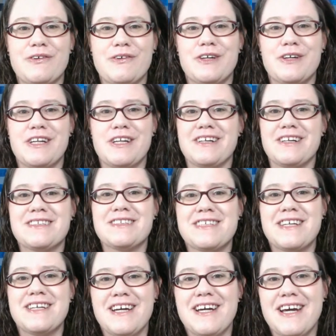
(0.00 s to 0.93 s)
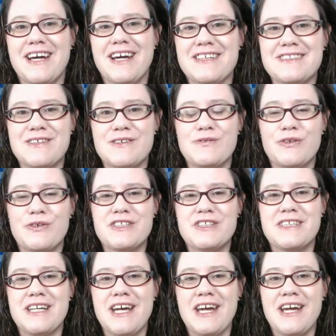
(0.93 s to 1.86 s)
readings. And so for
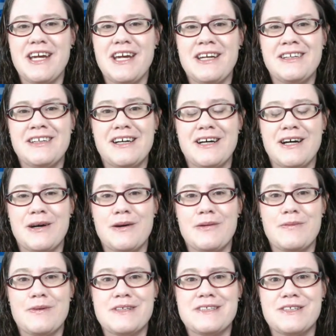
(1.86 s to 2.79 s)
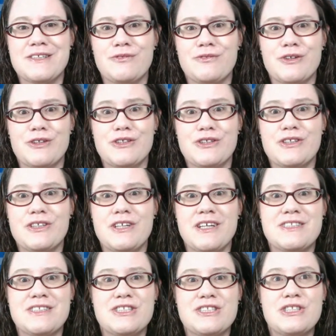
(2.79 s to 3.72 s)
today,
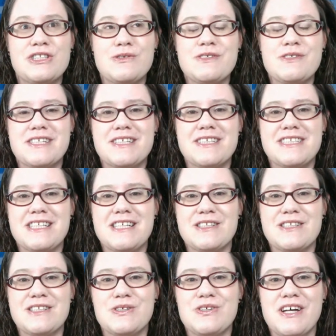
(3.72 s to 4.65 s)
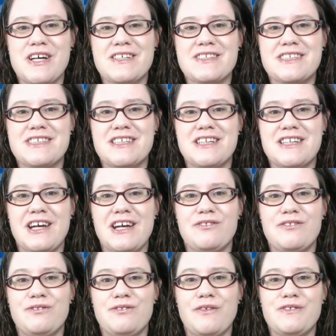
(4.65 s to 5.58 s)
it's June 16th,
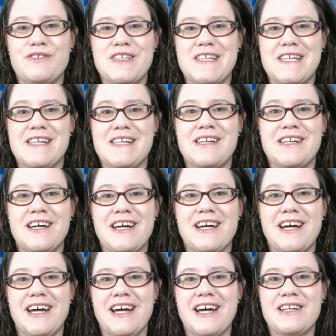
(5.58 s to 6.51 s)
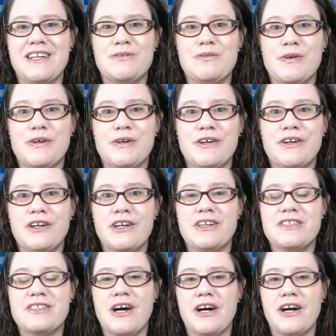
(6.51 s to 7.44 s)
2015, and we're going
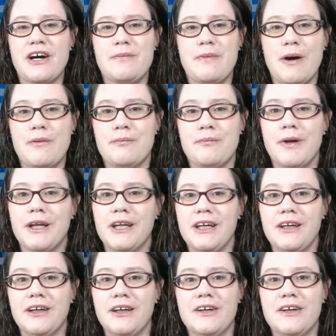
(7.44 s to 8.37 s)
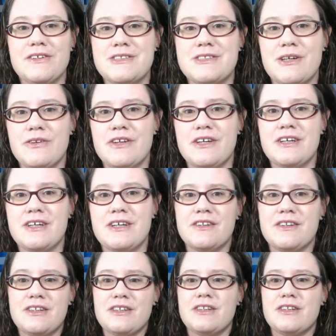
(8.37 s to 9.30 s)
to talk about money. So the